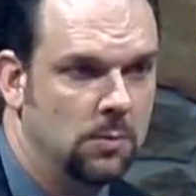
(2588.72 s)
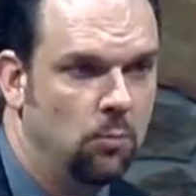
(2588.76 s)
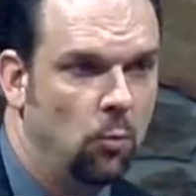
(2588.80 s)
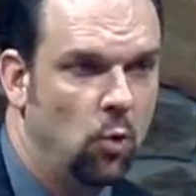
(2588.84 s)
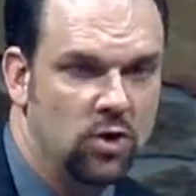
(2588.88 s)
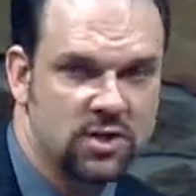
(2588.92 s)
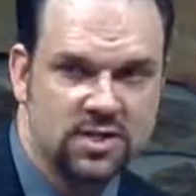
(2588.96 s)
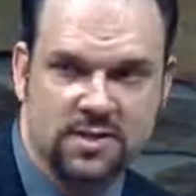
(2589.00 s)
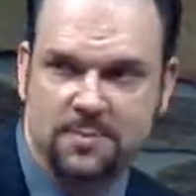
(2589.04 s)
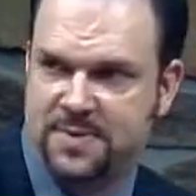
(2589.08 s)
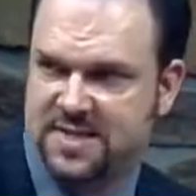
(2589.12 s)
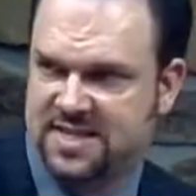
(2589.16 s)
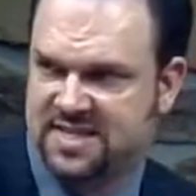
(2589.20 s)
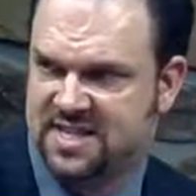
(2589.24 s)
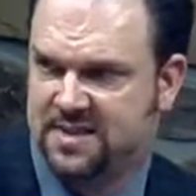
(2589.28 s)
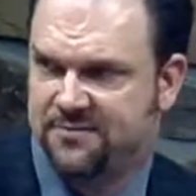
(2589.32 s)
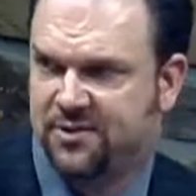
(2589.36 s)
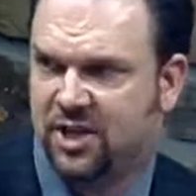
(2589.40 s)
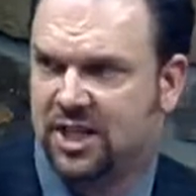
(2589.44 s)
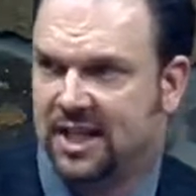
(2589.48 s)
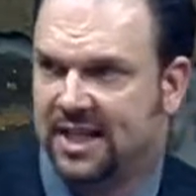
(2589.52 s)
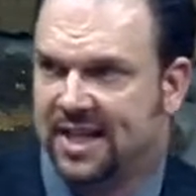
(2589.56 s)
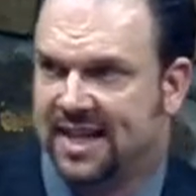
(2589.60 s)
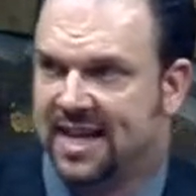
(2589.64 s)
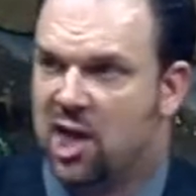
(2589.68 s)
More
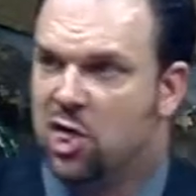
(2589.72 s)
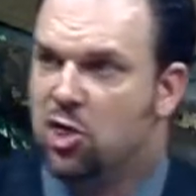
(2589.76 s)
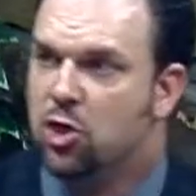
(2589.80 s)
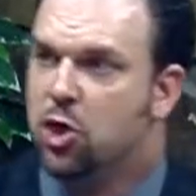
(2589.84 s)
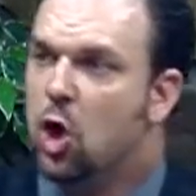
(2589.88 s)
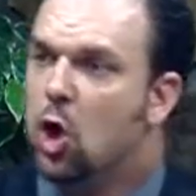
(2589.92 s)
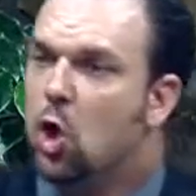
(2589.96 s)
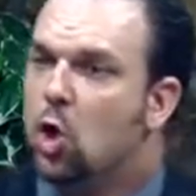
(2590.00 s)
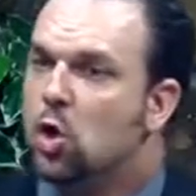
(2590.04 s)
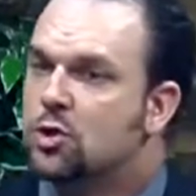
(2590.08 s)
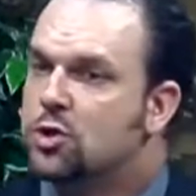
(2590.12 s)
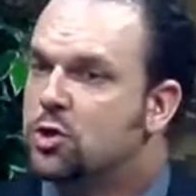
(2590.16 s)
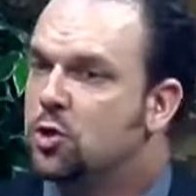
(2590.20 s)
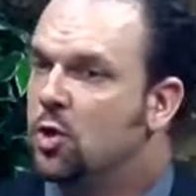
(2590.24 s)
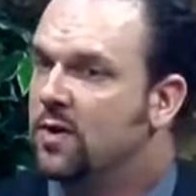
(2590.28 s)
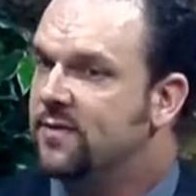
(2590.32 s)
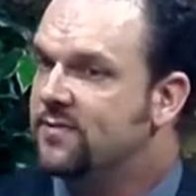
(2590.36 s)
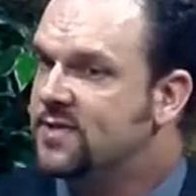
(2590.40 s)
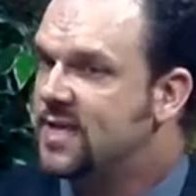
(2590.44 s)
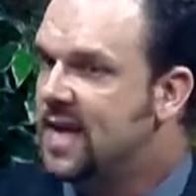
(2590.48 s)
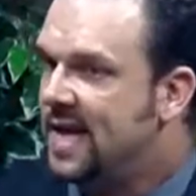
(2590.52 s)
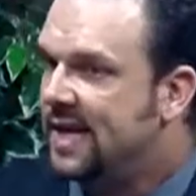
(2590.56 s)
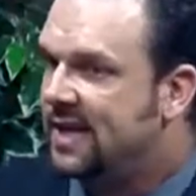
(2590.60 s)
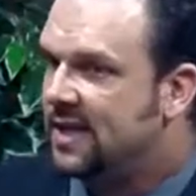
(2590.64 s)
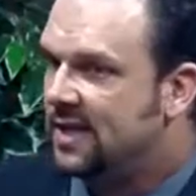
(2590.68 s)
specifically, those who
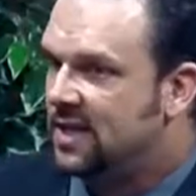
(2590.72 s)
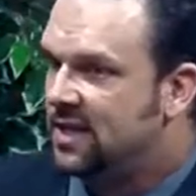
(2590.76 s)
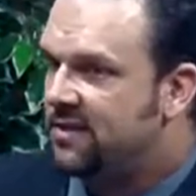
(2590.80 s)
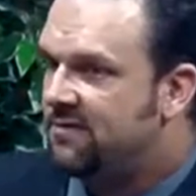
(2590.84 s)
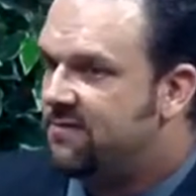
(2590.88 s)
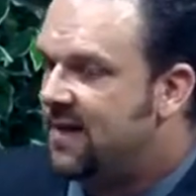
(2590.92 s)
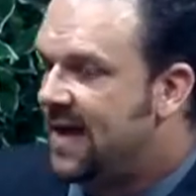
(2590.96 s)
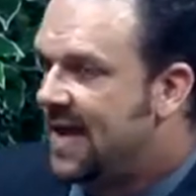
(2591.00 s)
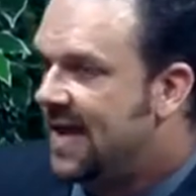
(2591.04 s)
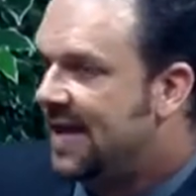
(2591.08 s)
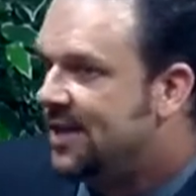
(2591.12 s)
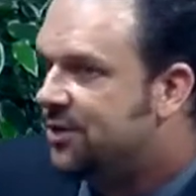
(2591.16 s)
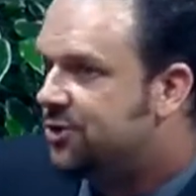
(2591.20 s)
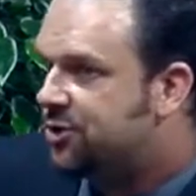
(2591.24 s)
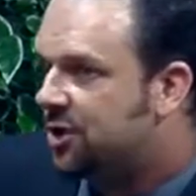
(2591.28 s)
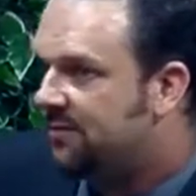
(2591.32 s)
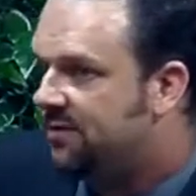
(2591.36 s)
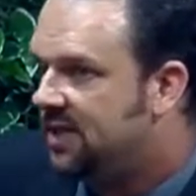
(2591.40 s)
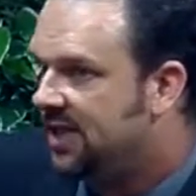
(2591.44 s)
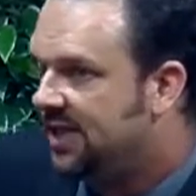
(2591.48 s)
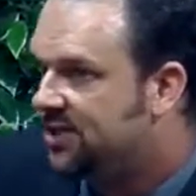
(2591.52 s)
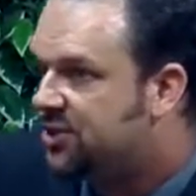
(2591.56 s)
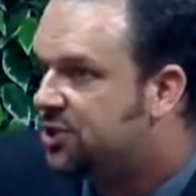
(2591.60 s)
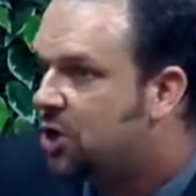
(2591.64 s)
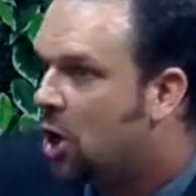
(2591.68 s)
have taken advantage
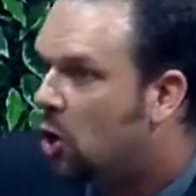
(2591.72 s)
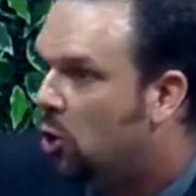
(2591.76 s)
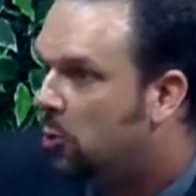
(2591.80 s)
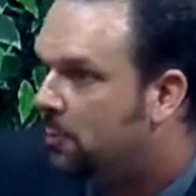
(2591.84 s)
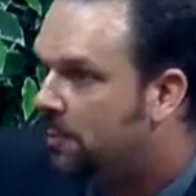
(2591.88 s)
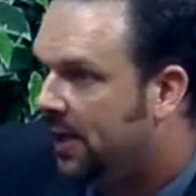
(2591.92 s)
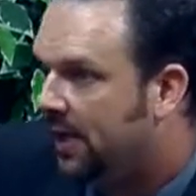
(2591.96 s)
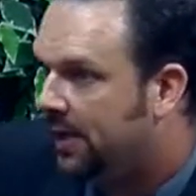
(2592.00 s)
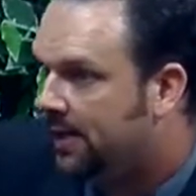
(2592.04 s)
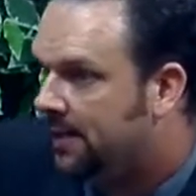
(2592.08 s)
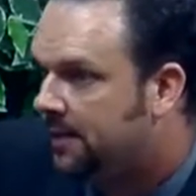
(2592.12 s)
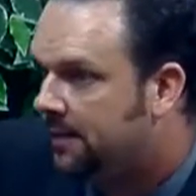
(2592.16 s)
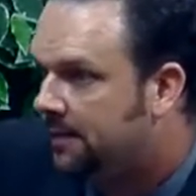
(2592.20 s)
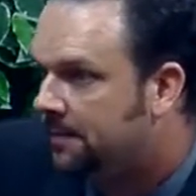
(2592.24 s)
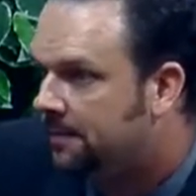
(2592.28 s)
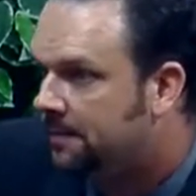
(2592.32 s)
of the atonement.